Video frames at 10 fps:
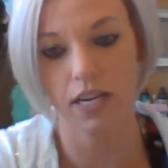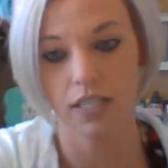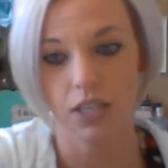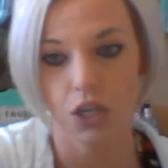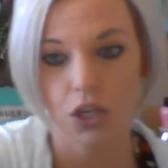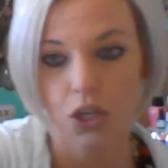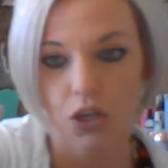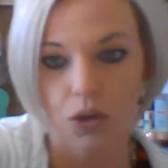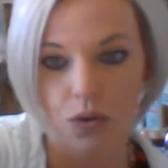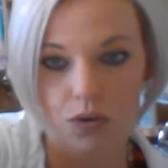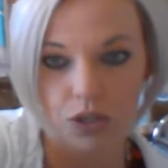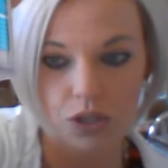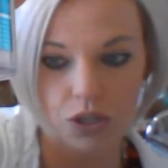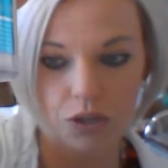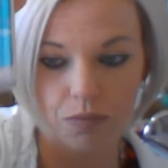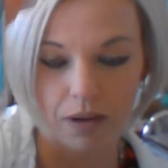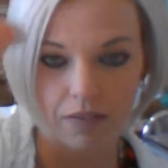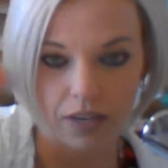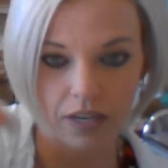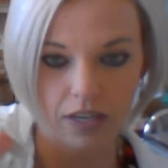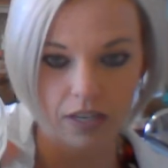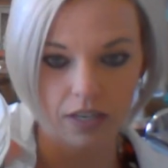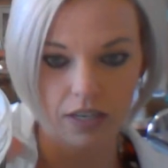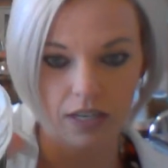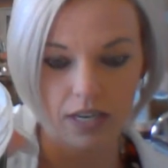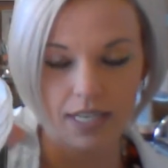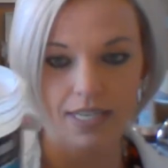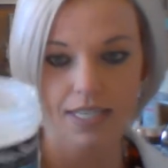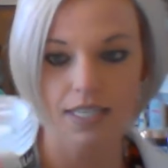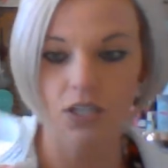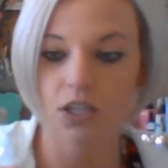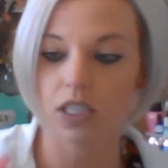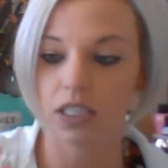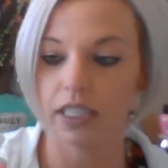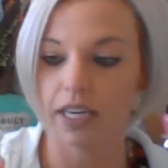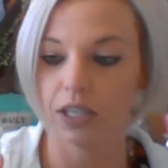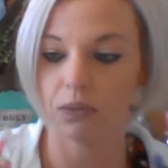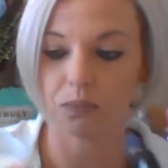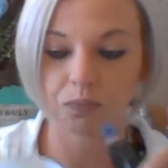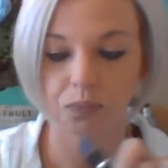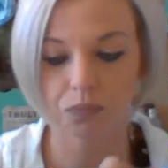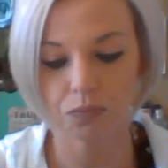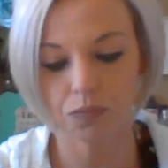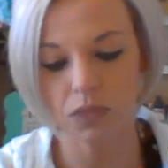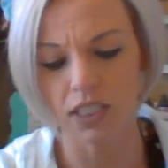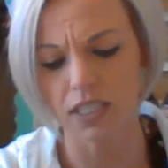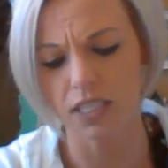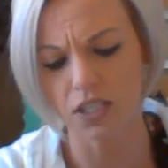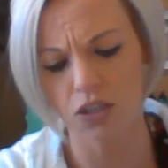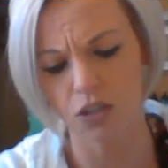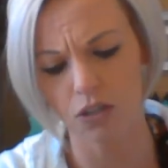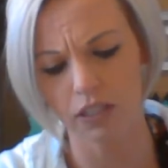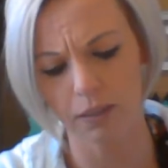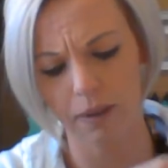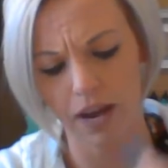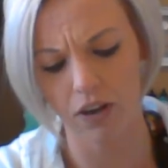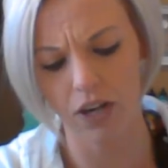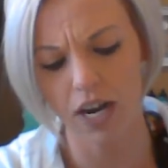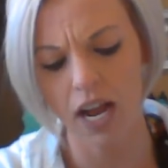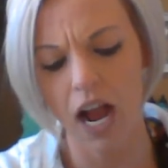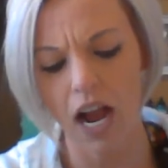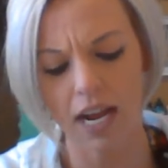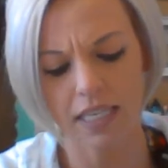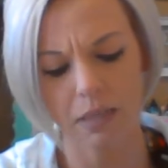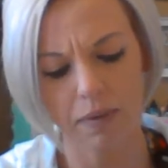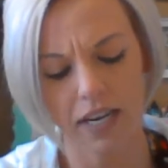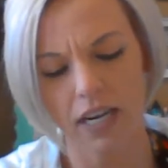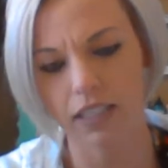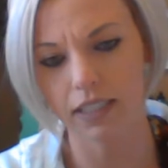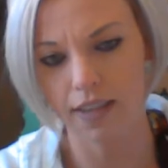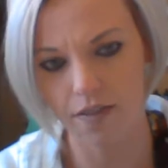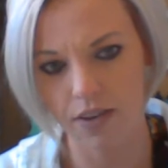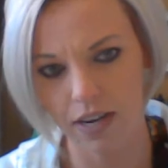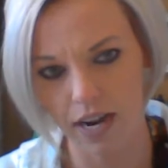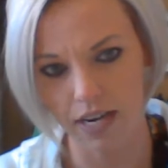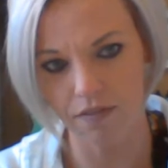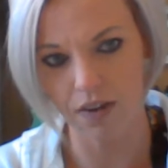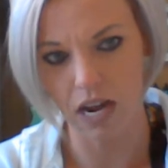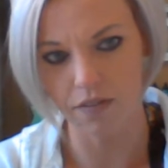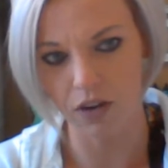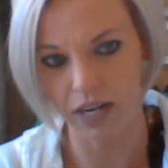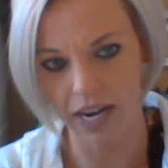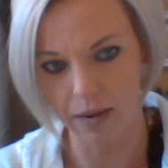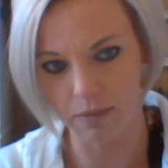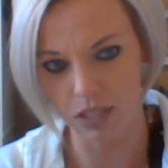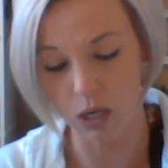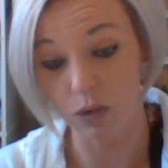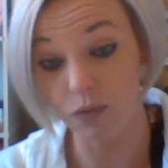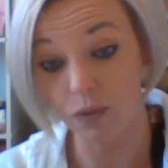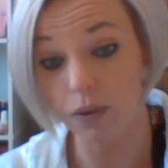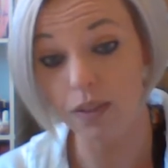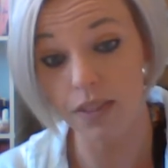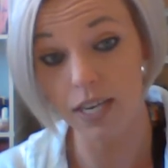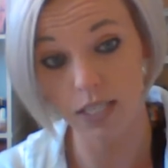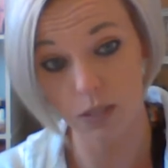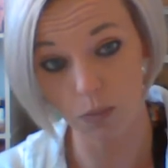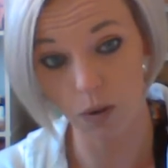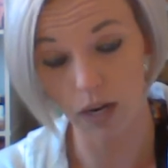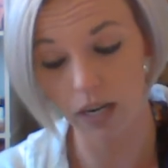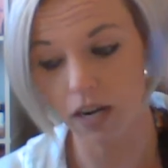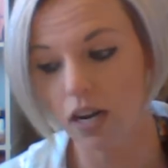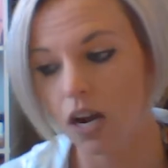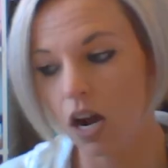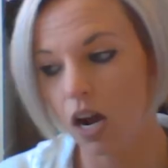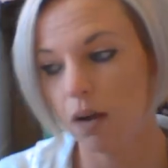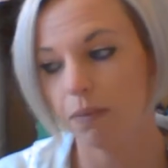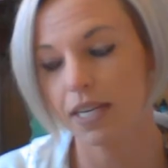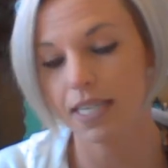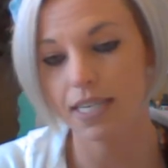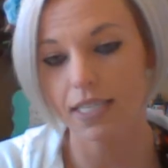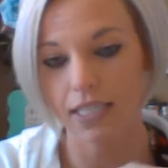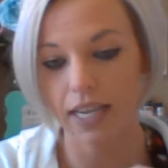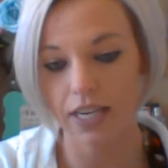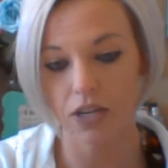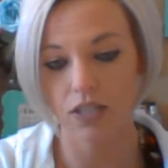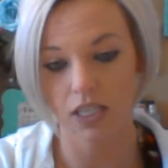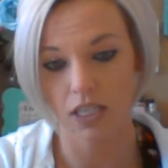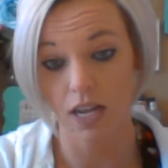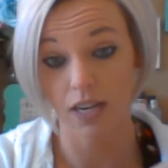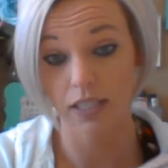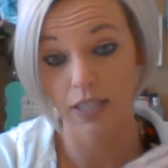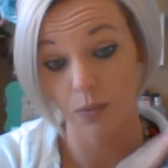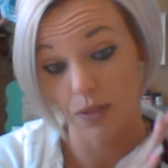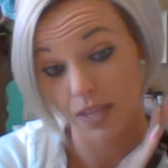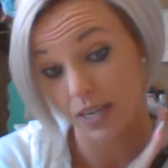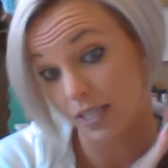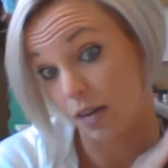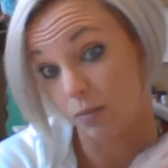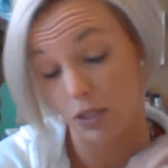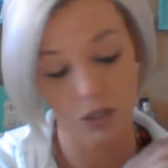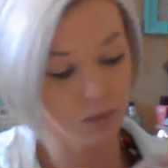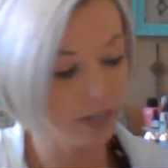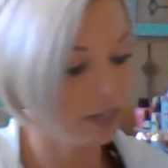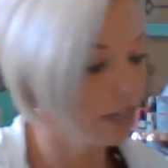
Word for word: it's a huge tube of it. And this is their clear and this is their acrylic powder. I spent $11.95 on Amazon for this one because um, I did like using a lot of clear with things I was doing.